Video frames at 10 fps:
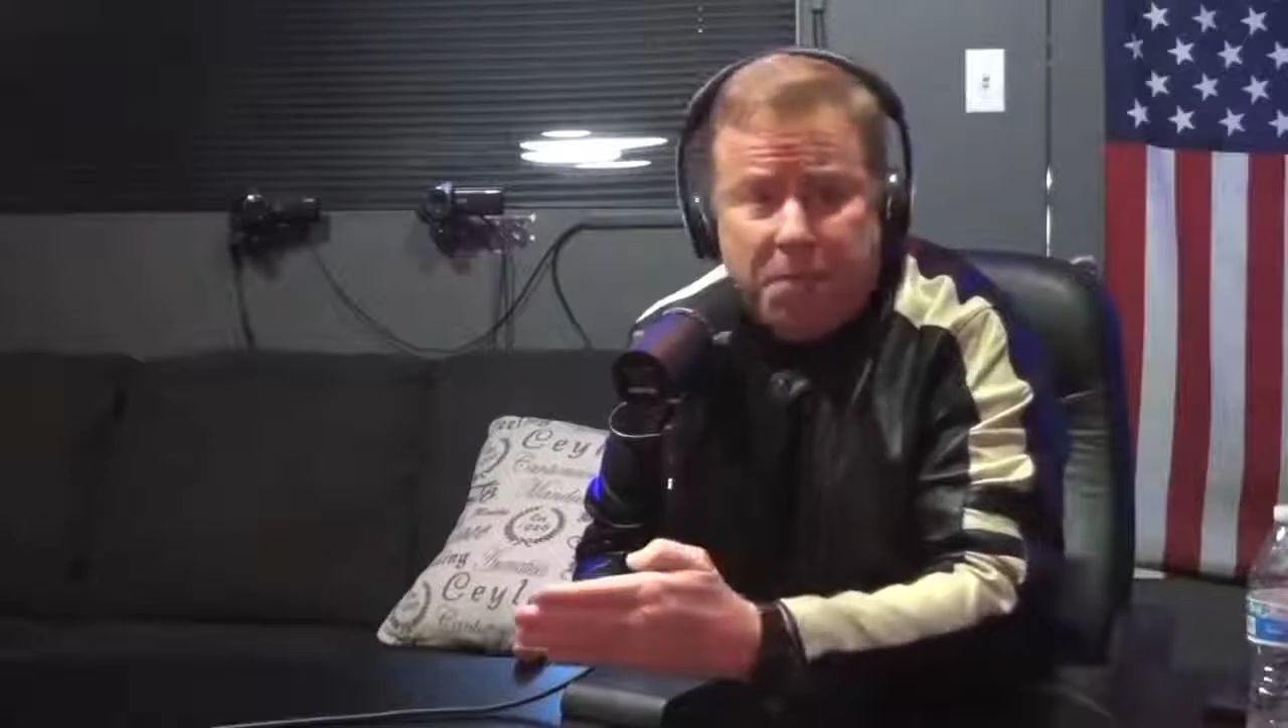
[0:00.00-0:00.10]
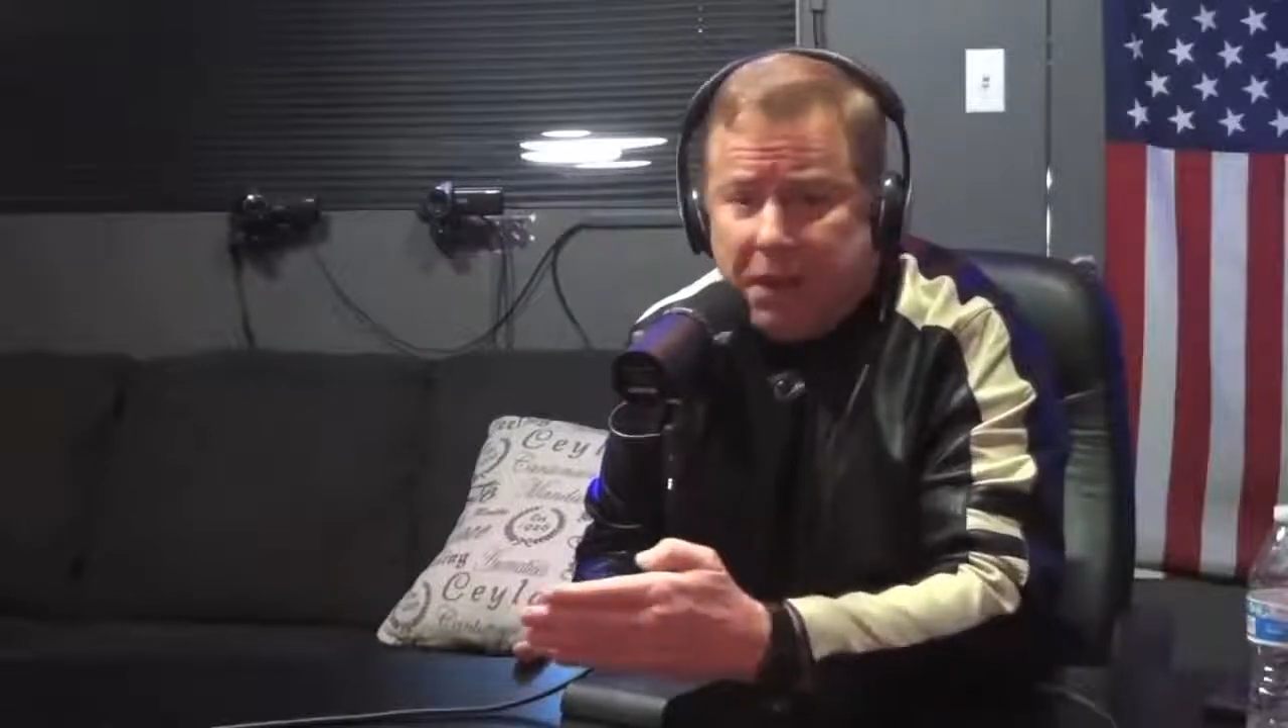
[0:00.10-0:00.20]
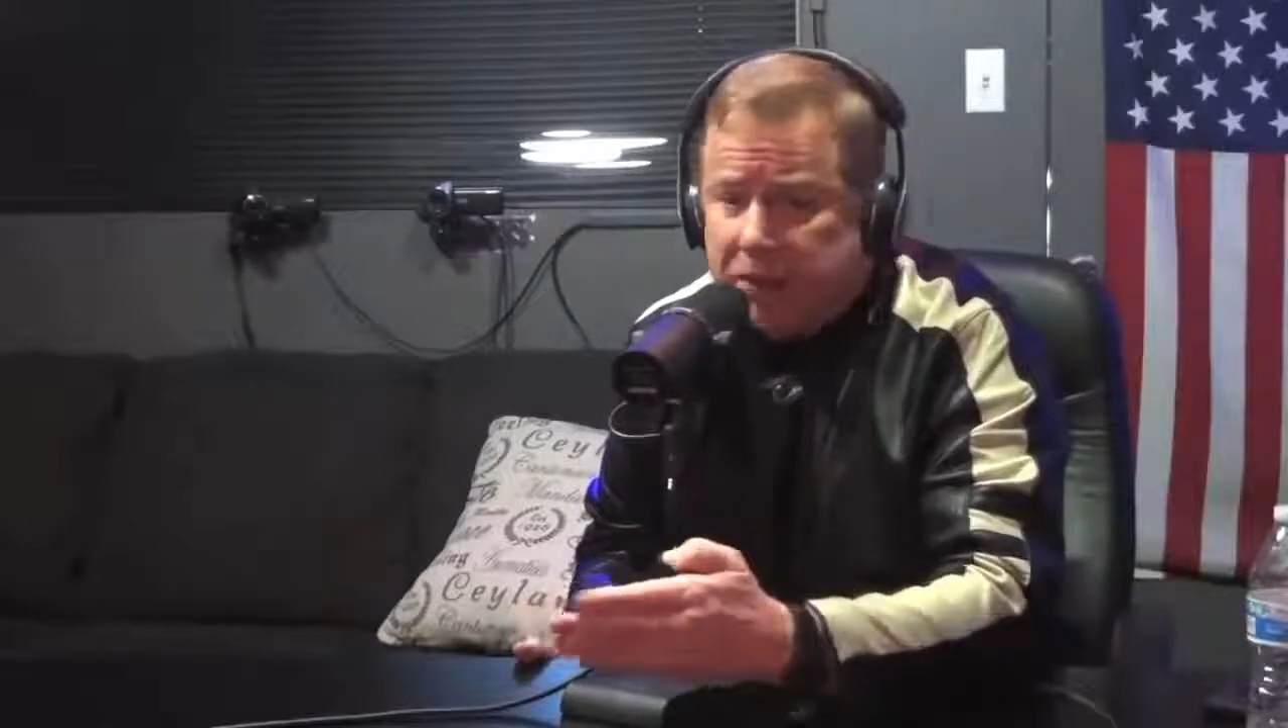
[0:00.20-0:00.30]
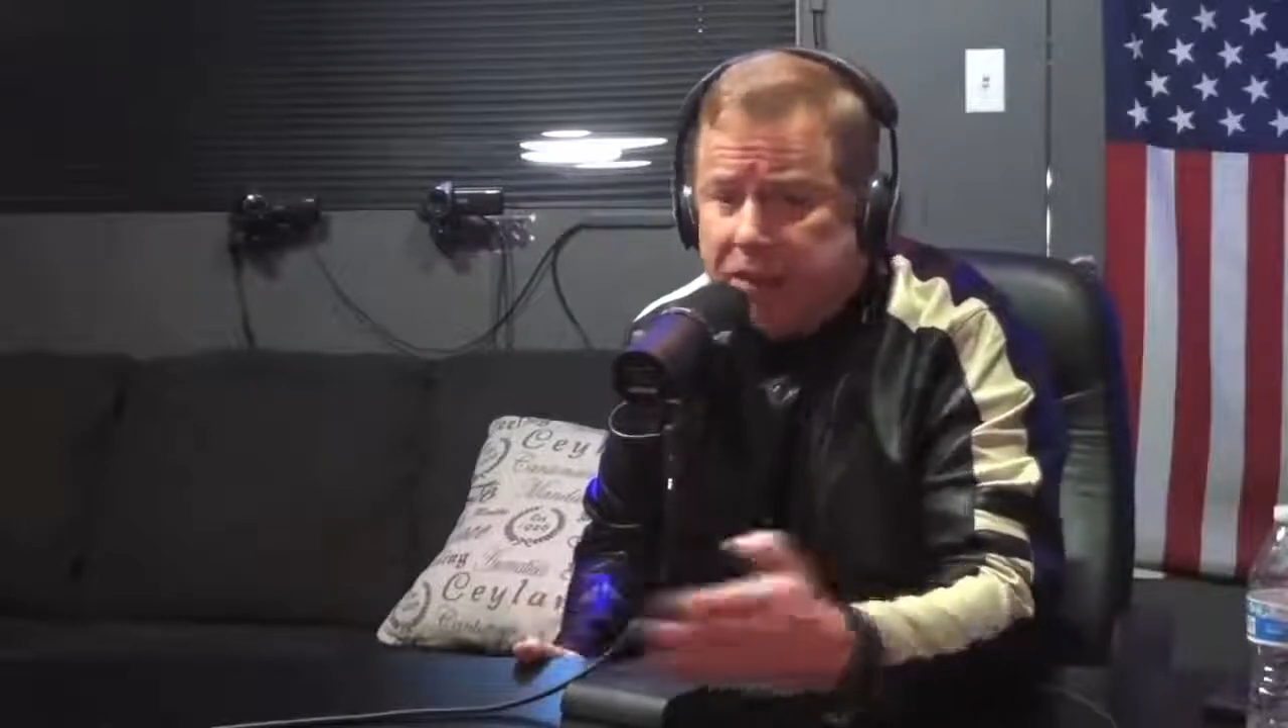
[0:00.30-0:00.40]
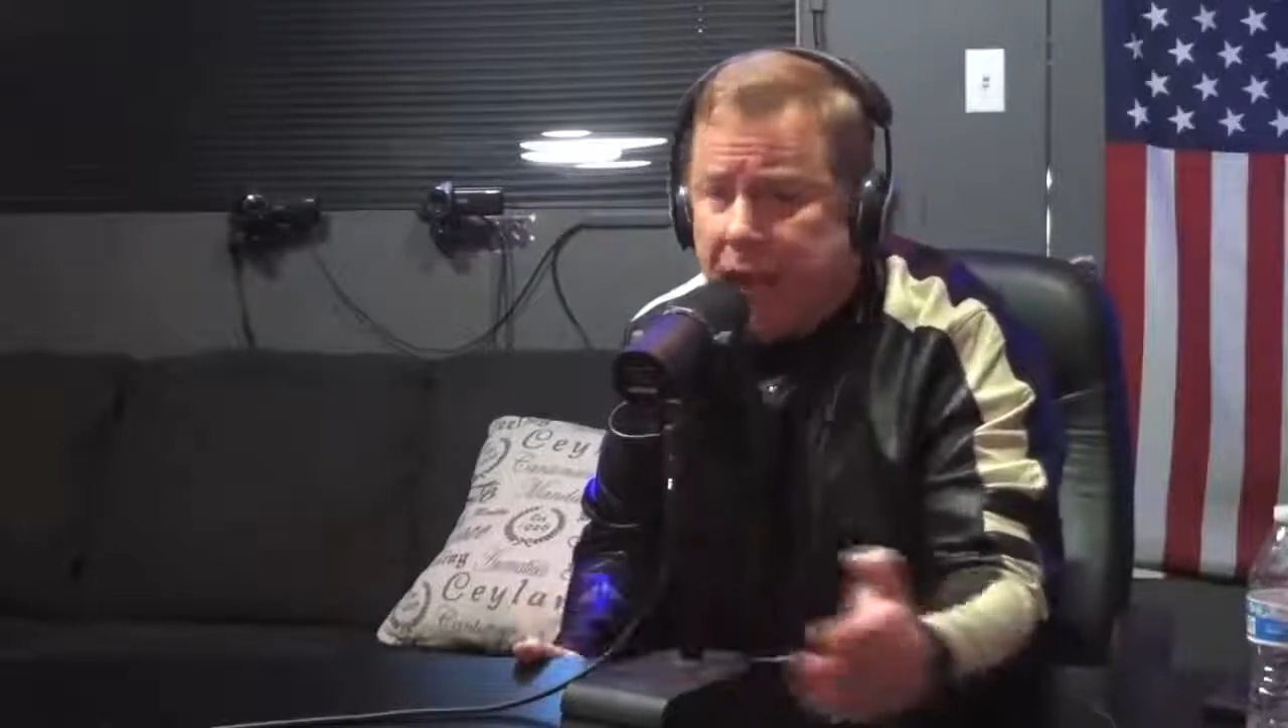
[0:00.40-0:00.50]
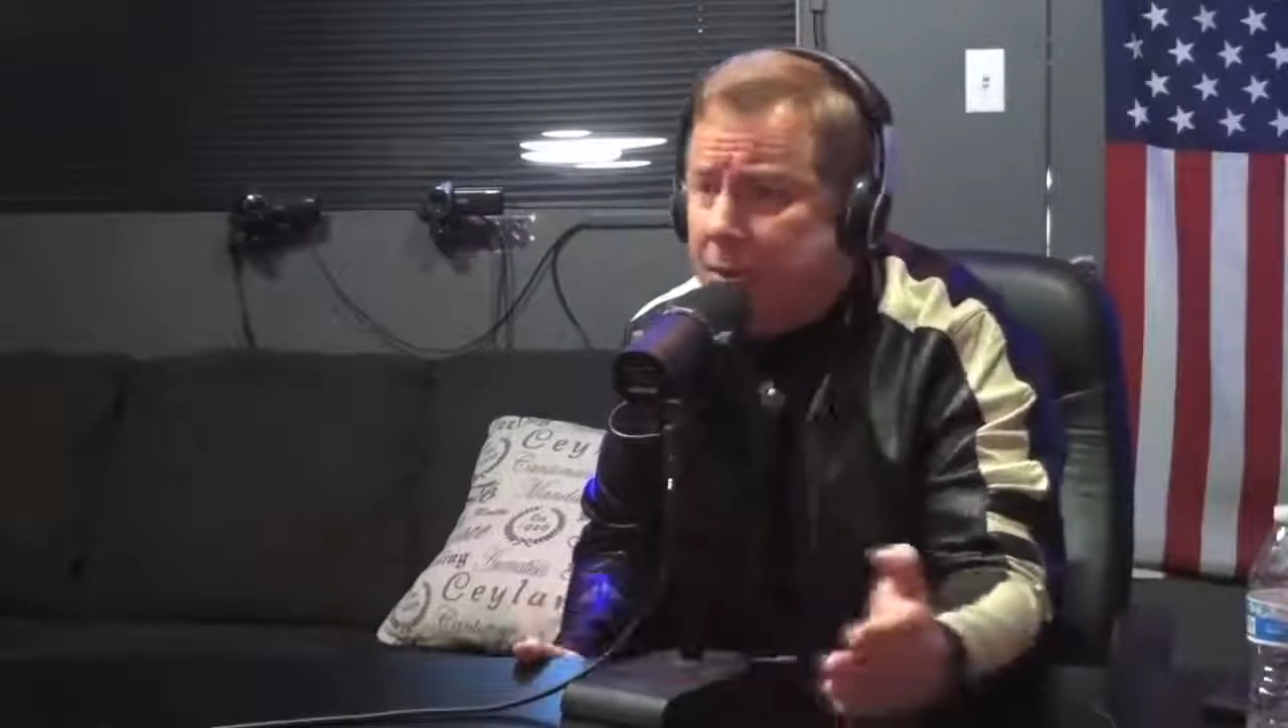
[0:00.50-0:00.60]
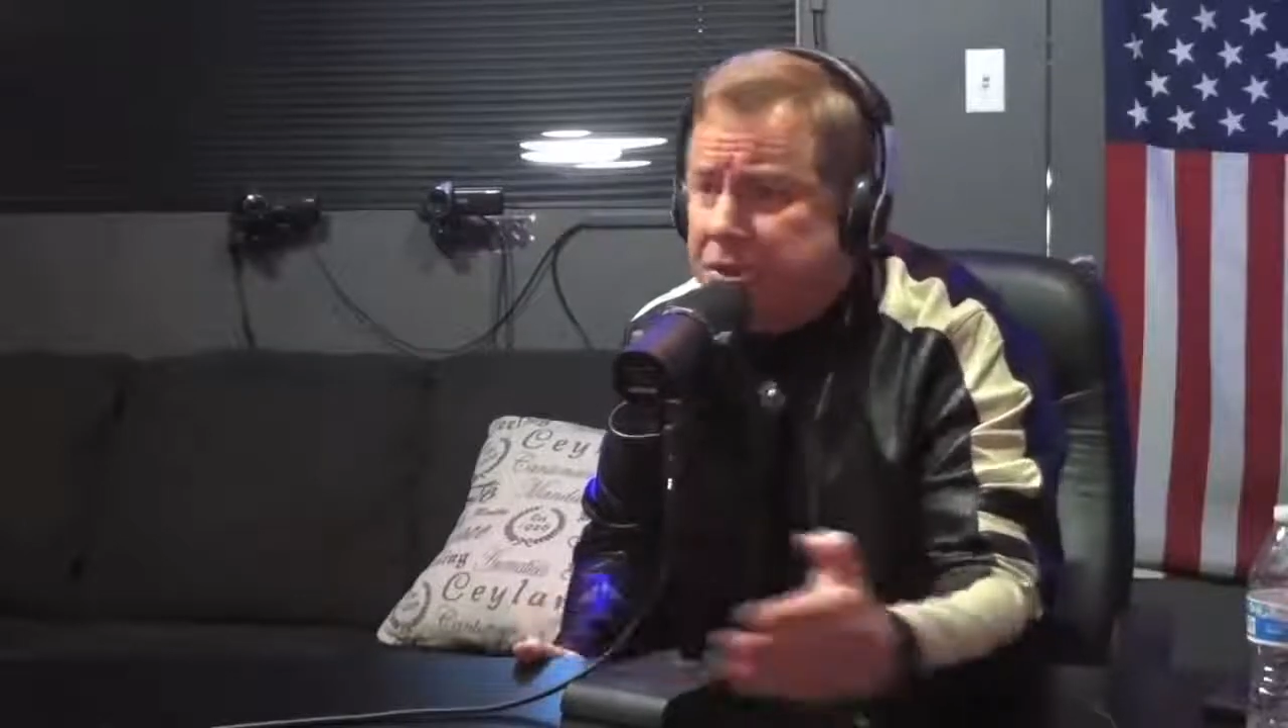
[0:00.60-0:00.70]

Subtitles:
It's top